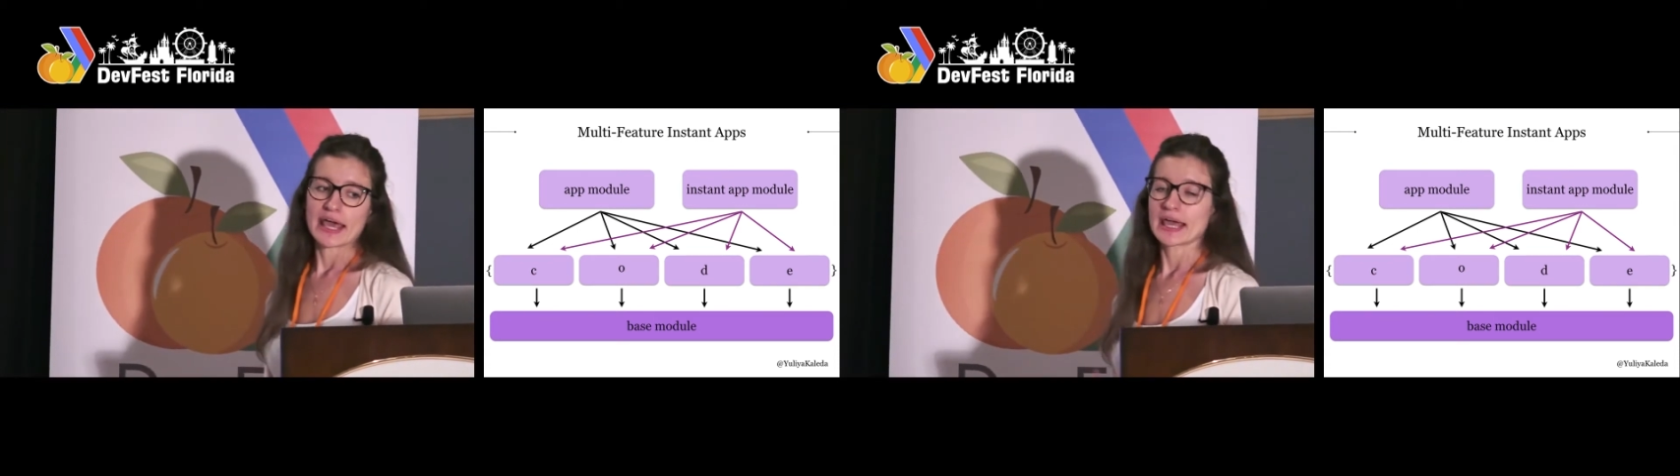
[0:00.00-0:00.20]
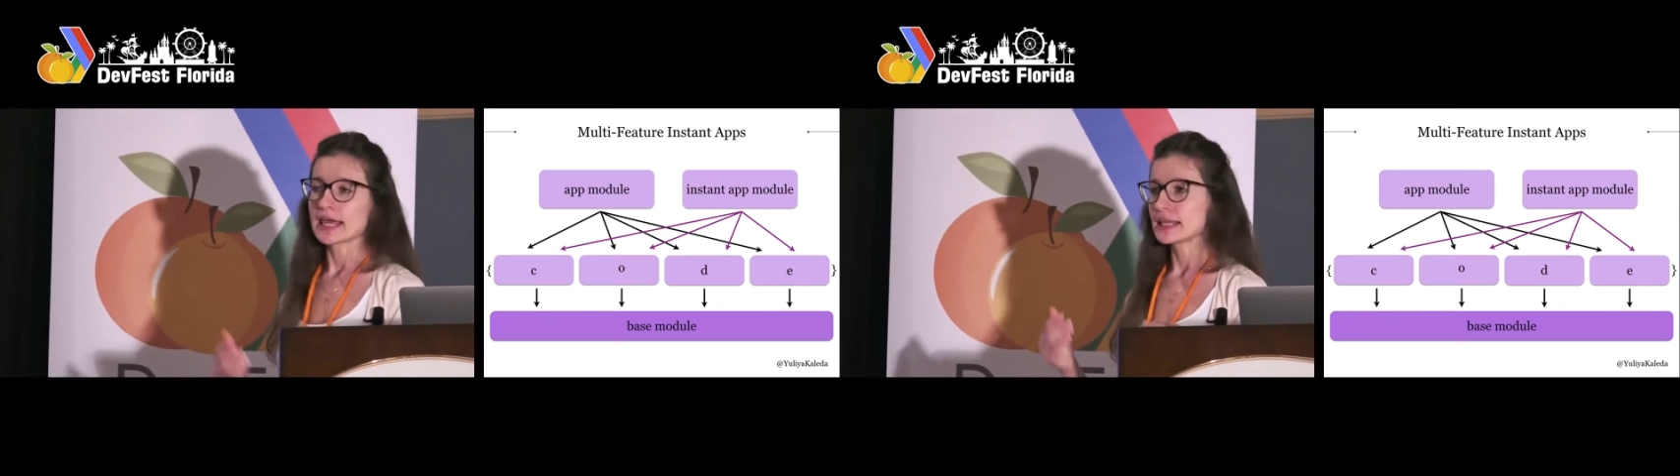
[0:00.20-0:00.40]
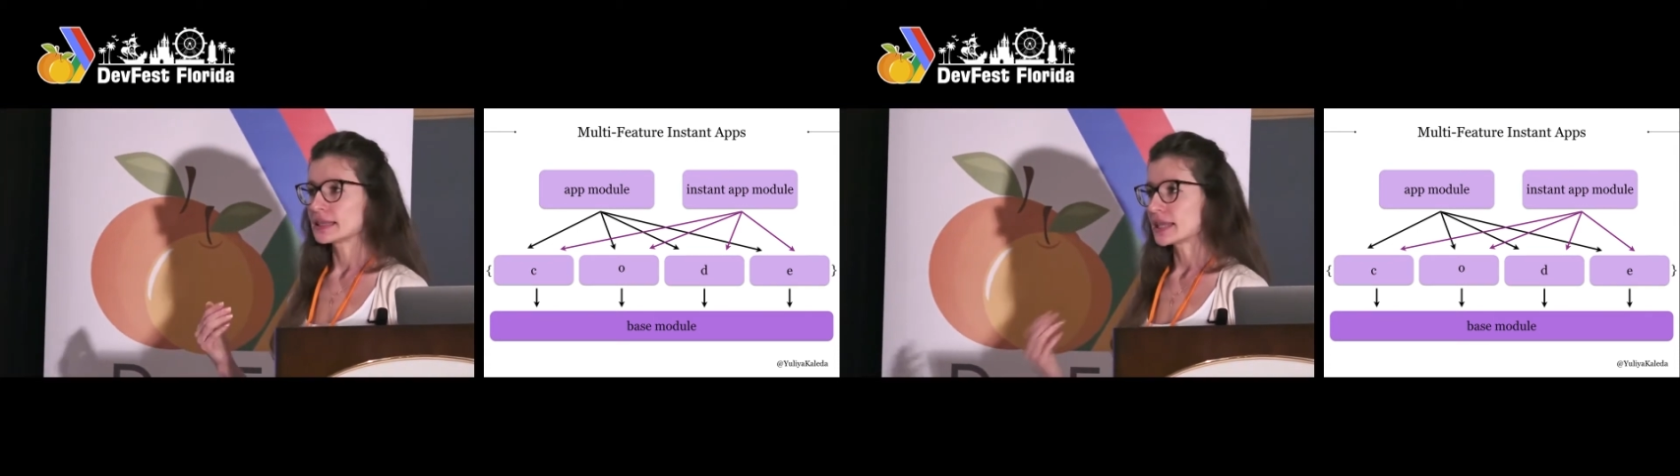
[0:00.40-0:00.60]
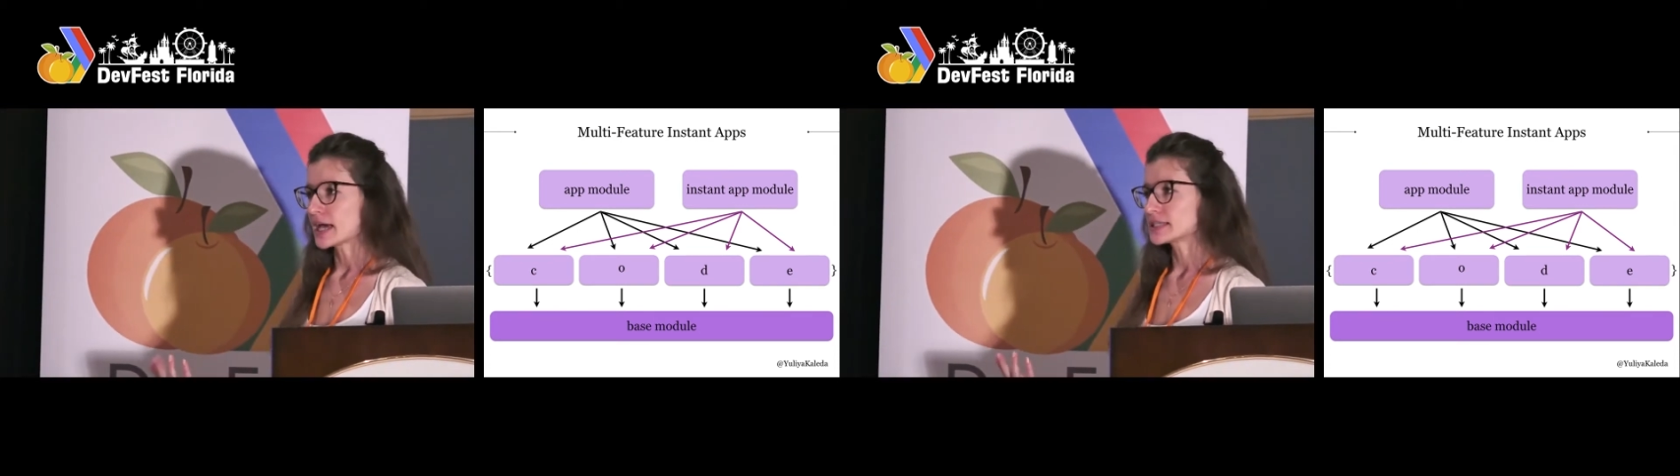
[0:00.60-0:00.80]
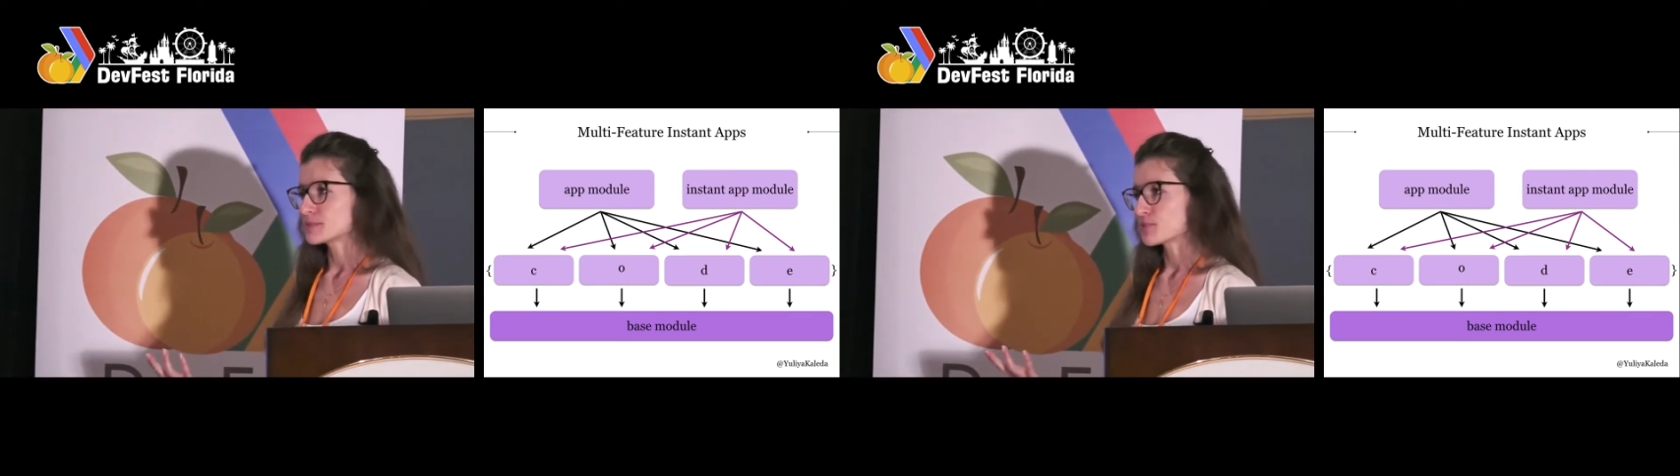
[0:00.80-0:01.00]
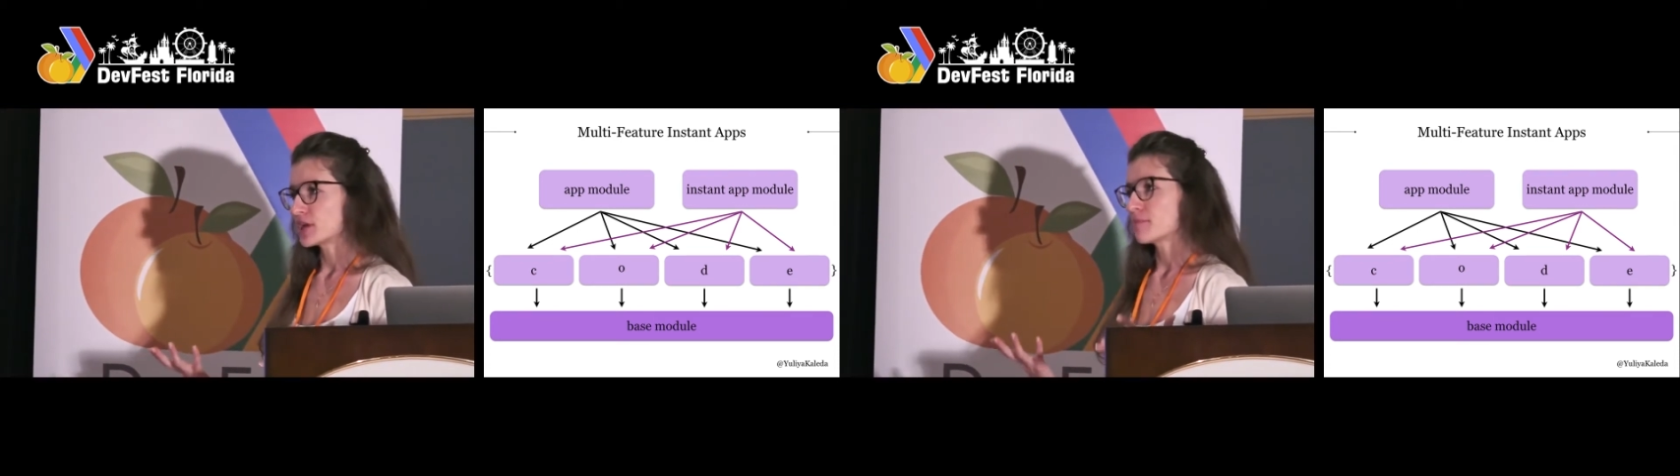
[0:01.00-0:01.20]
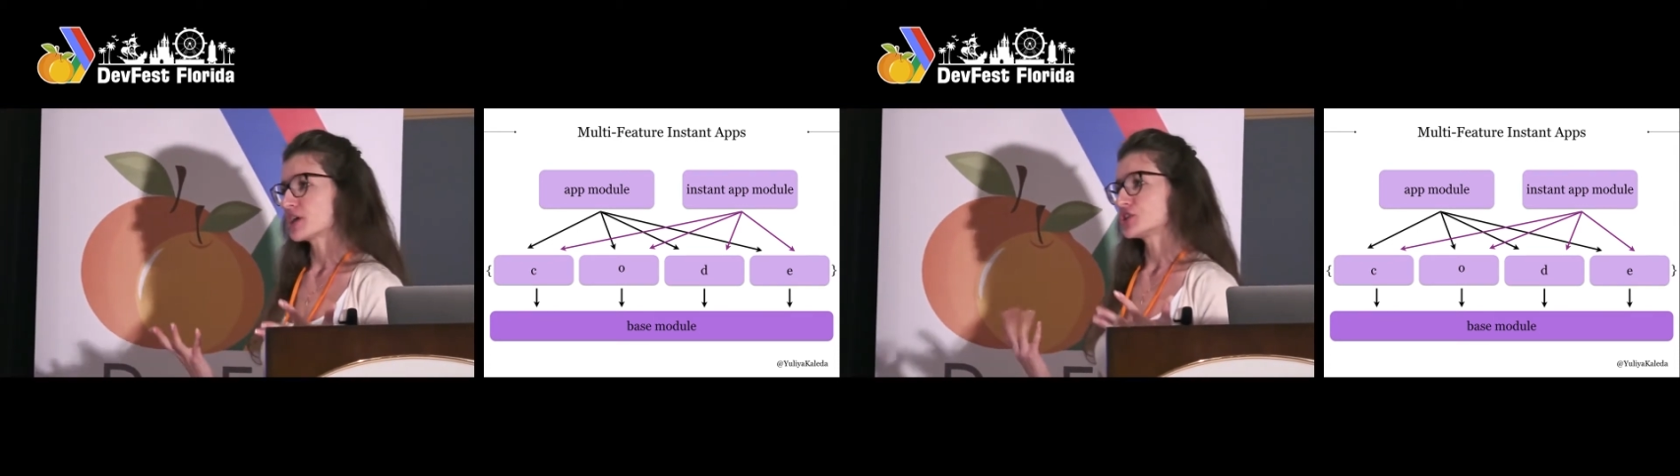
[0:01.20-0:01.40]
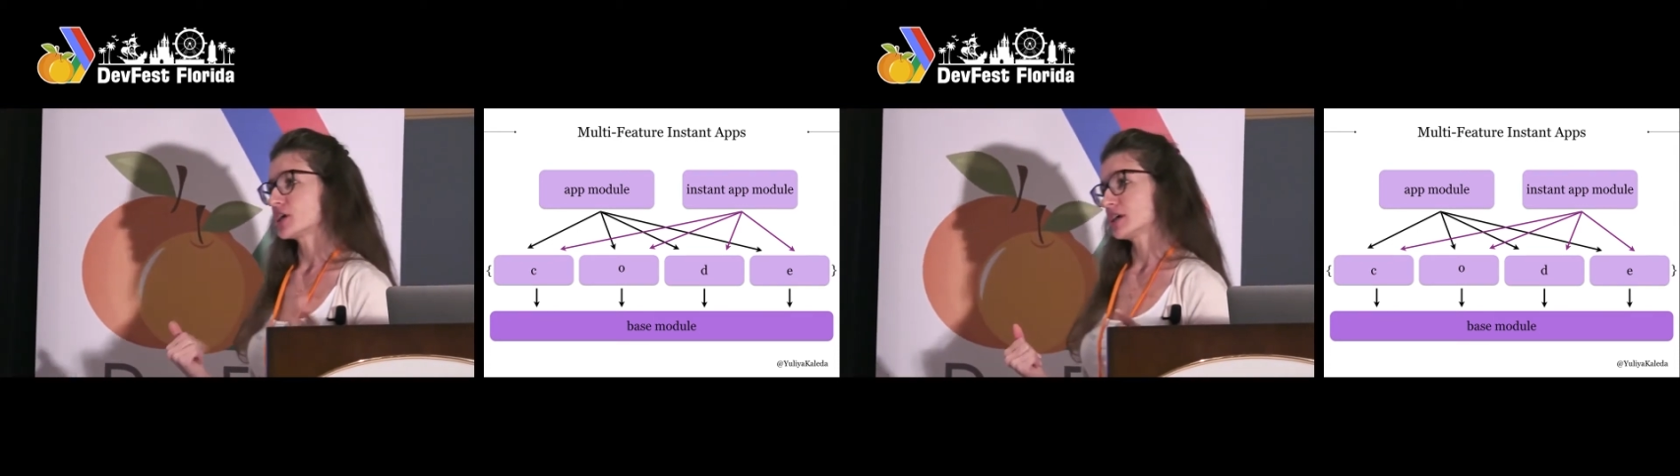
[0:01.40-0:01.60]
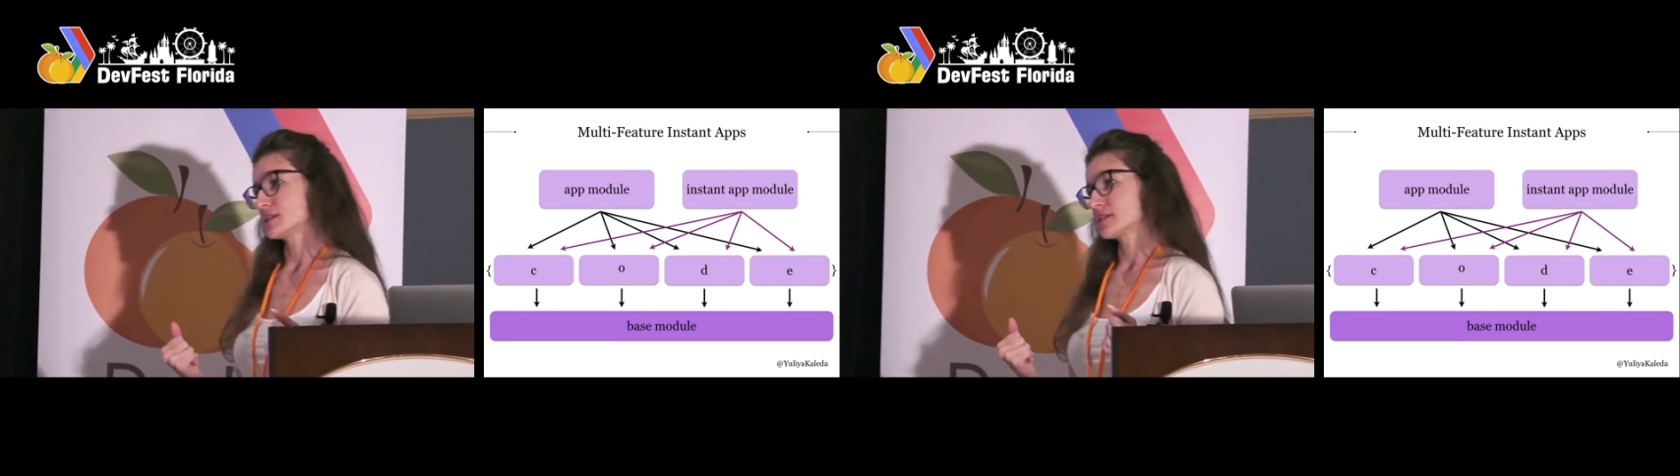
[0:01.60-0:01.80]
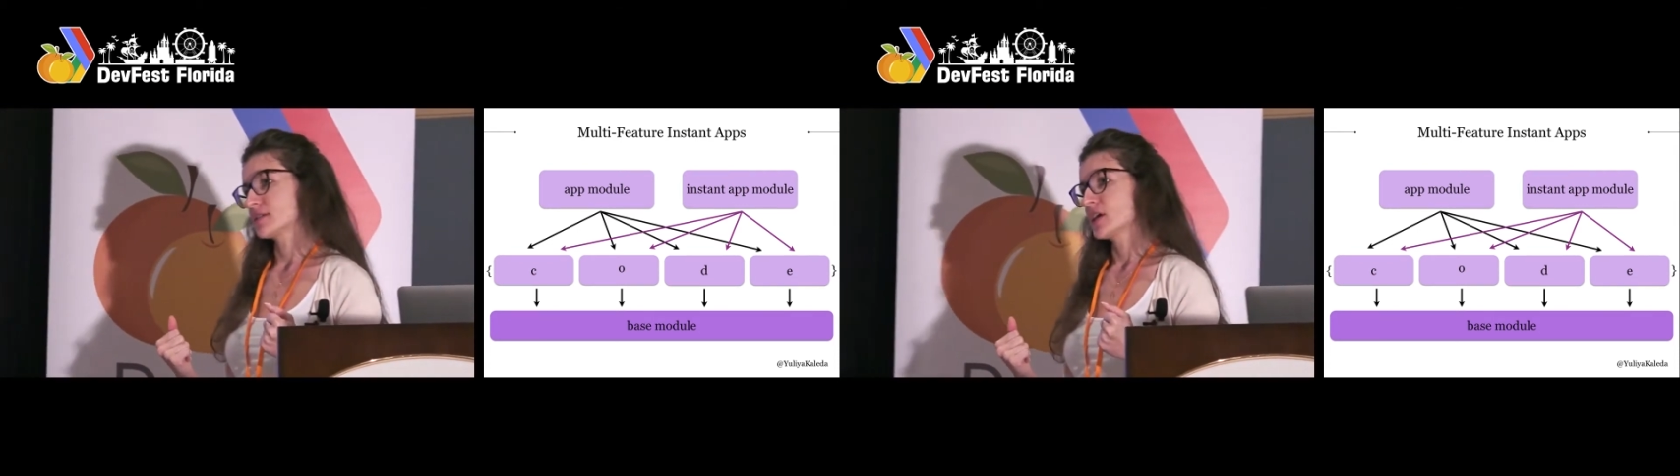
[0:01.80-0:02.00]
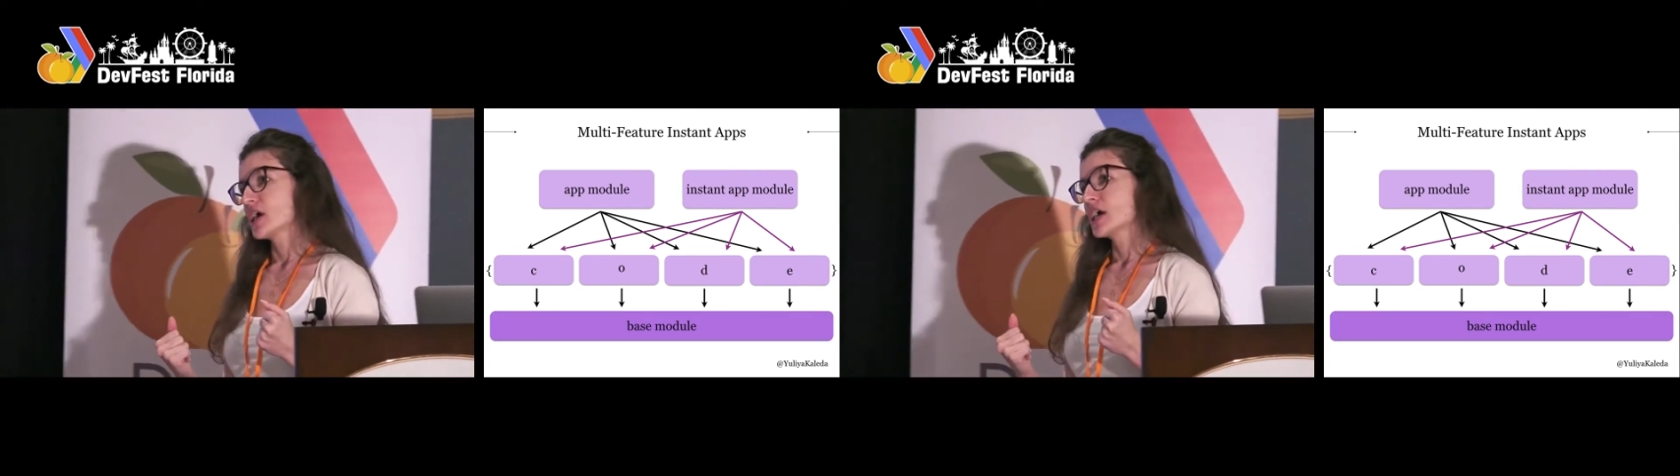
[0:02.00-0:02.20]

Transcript: And that's pretty much it.